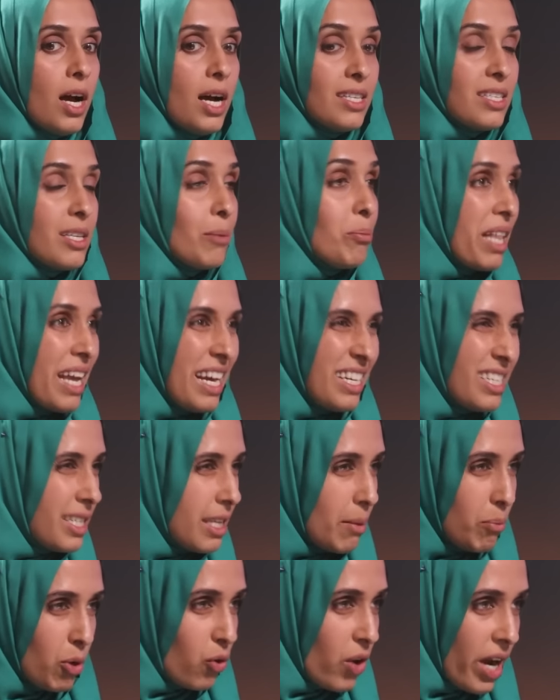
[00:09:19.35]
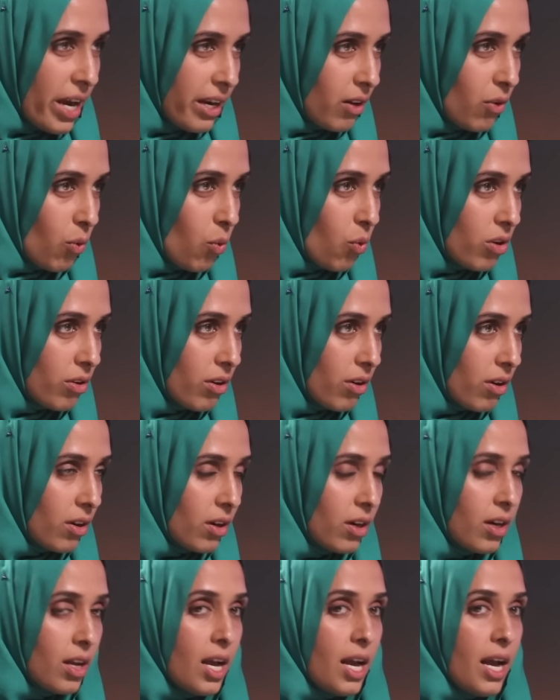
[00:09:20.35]
uh, supplant a democratic
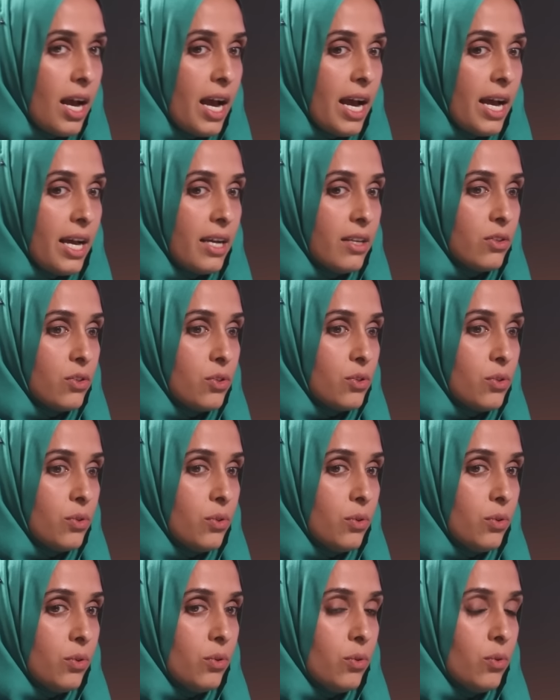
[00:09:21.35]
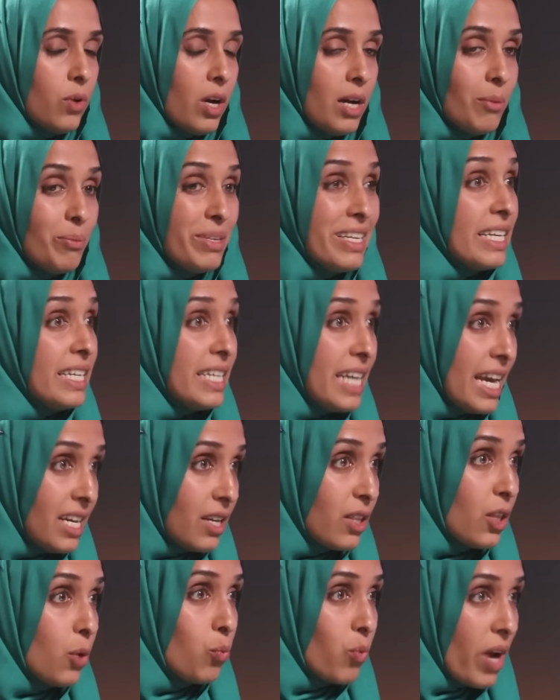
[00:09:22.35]
order and to um,
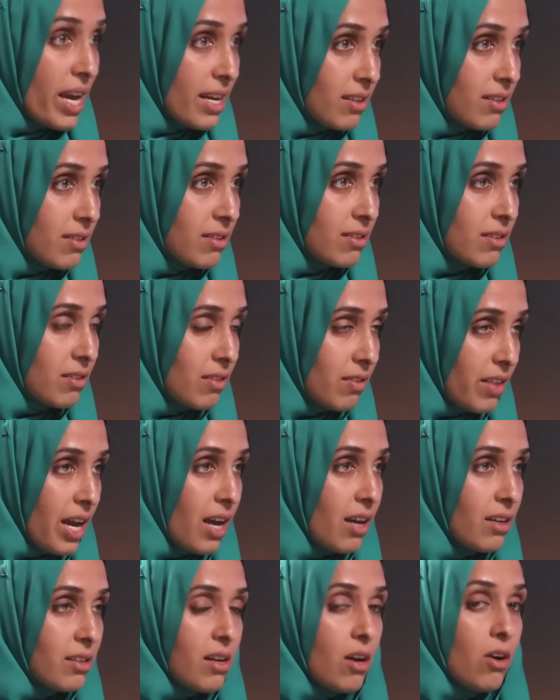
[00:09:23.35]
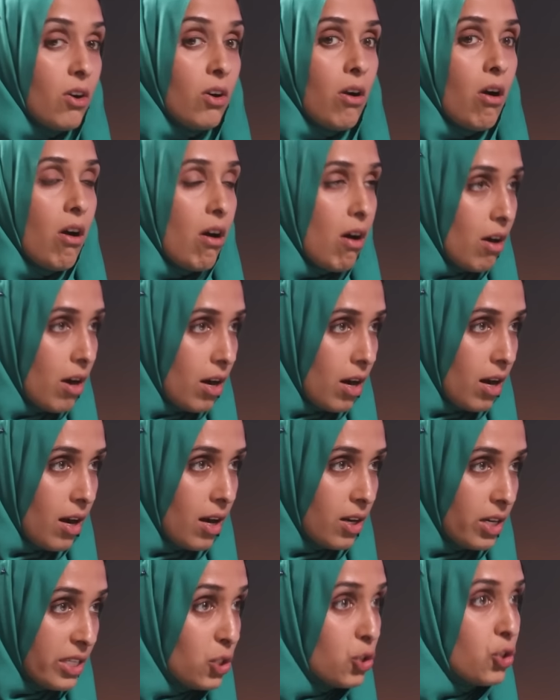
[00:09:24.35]
negate the rights that are
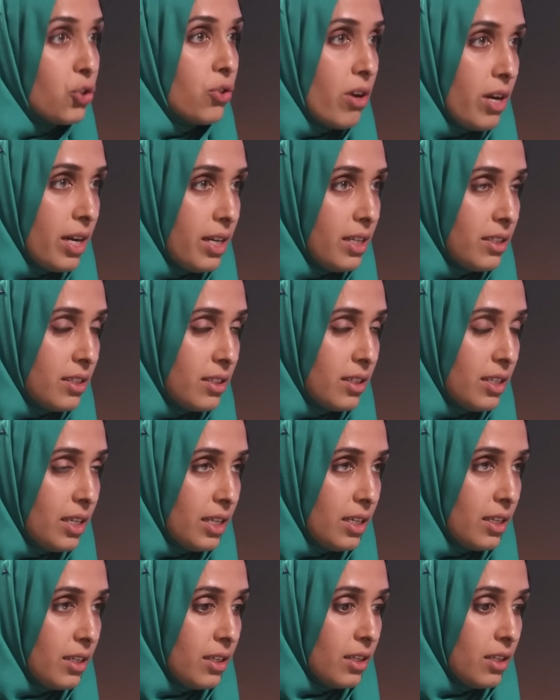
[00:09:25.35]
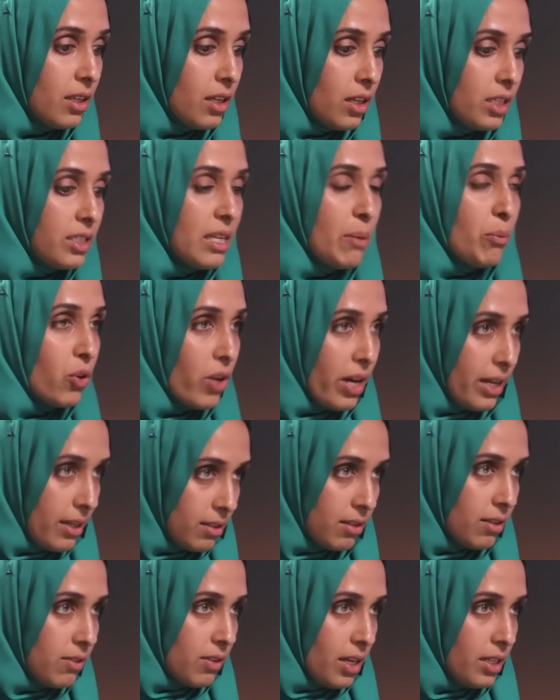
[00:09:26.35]
enshrined in a democratic
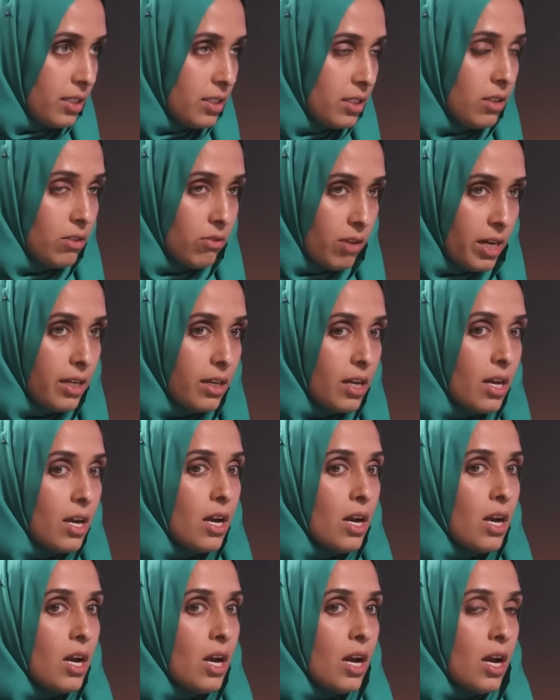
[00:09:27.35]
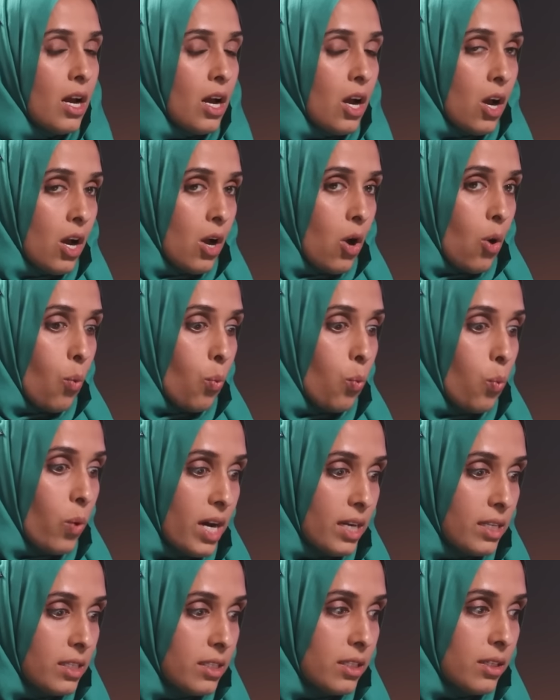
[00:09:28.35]
society, right? Yeah.
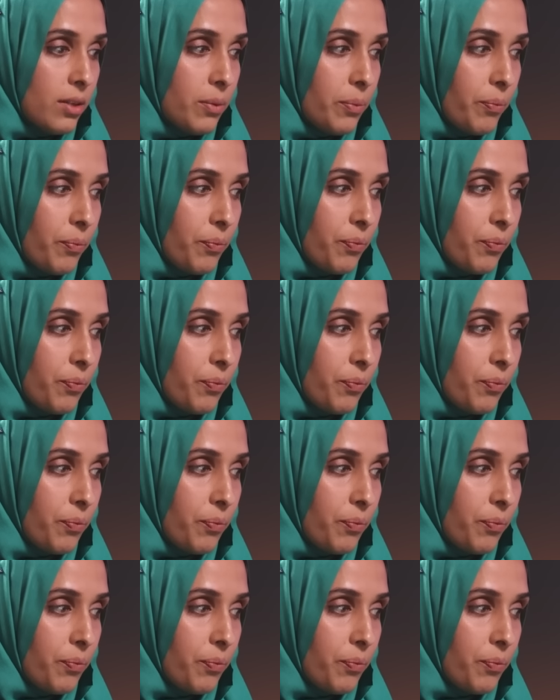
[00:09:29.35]
What,